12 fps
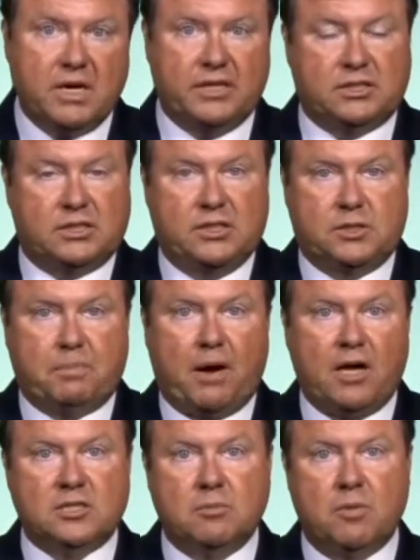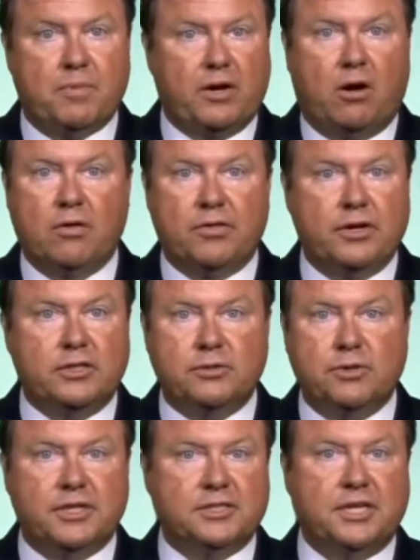It's possible, but all they're
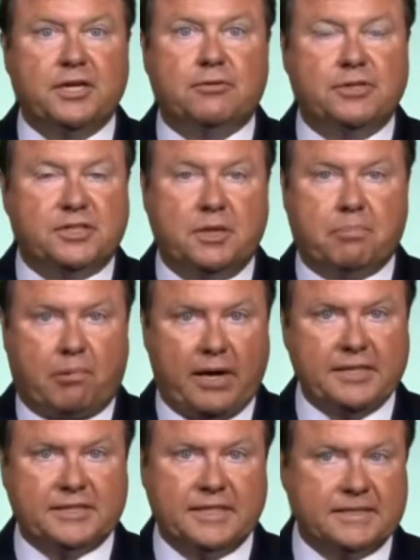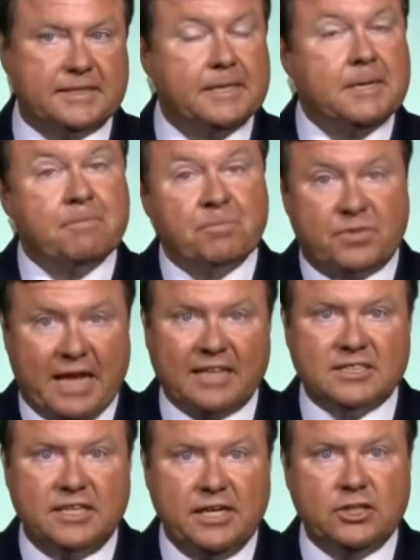doing is increasing prices.
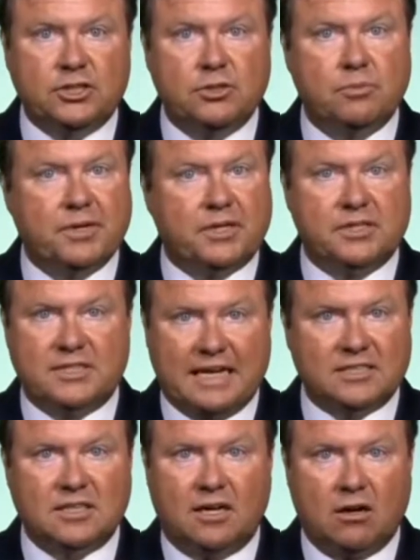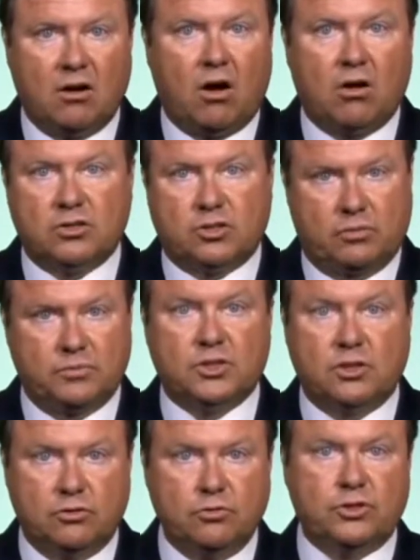That's an issue, because that's not a long-term
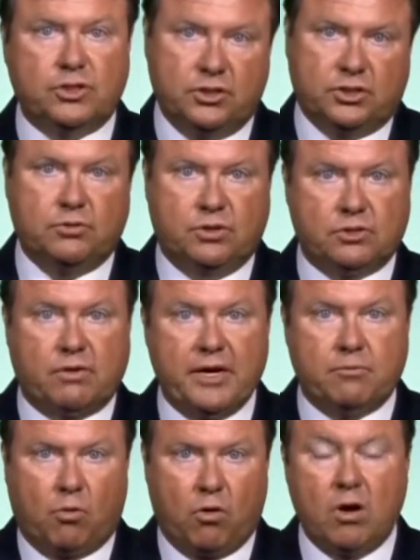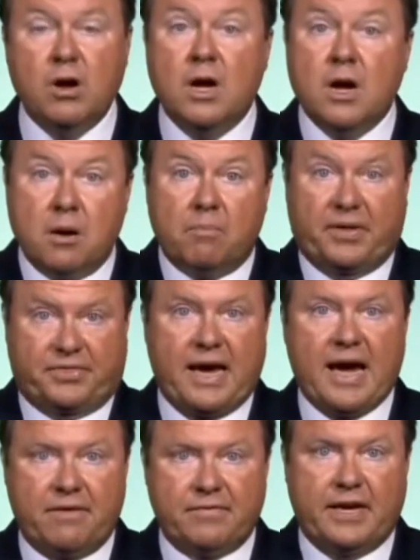solution to a trade war, but
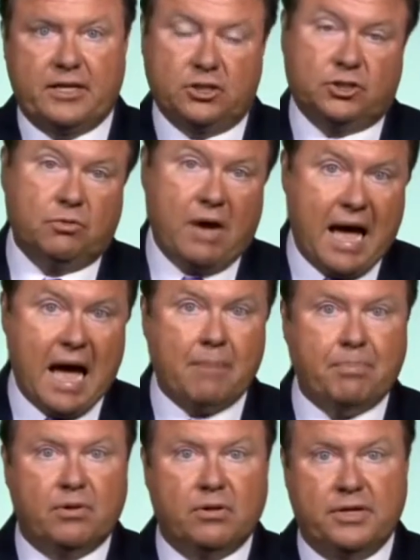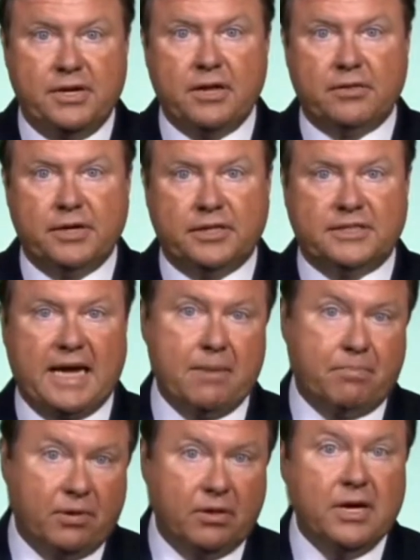they have that issue. Apple, another
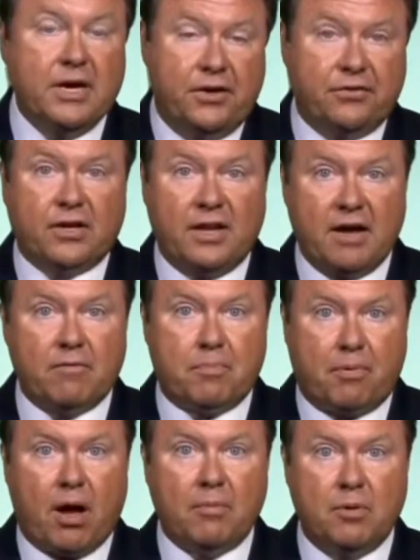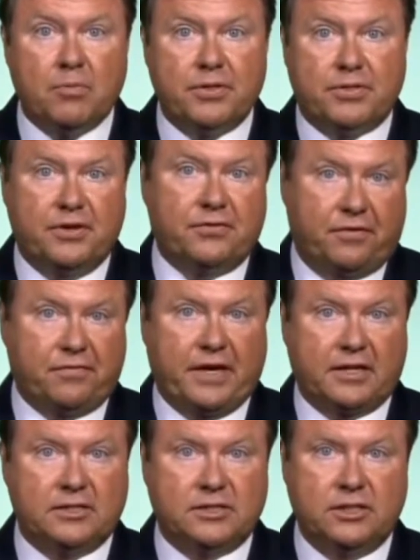example, is going to have a problem with this if
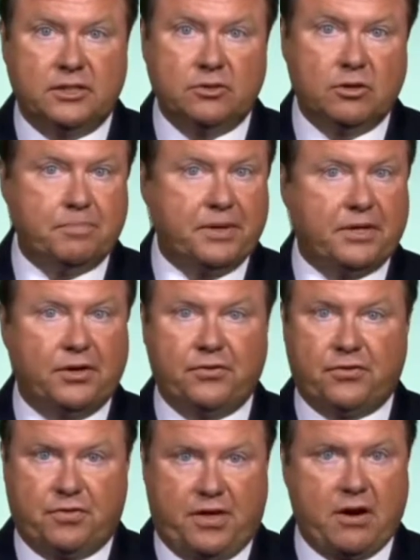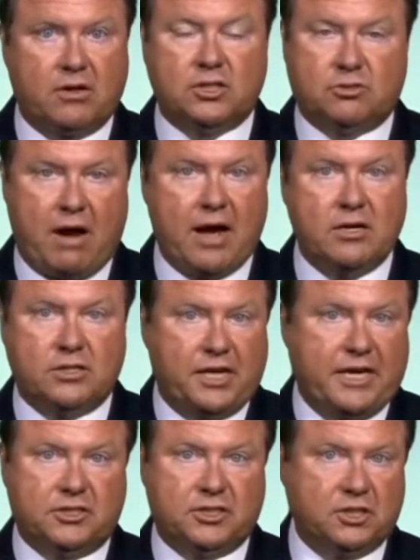they continue to do it, because their strategy
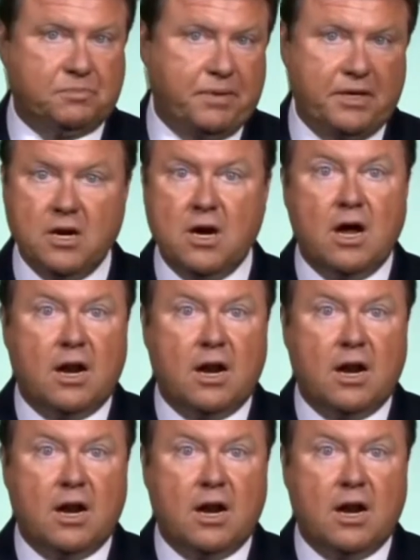has just been,